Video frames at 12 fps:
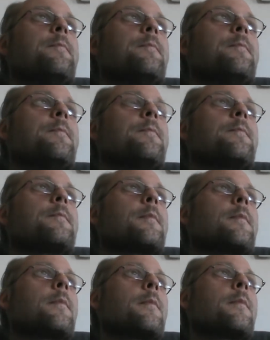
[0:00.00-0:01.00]

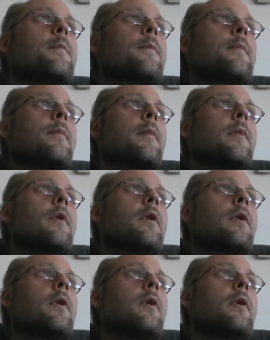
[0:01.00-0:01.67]
Nothing is said.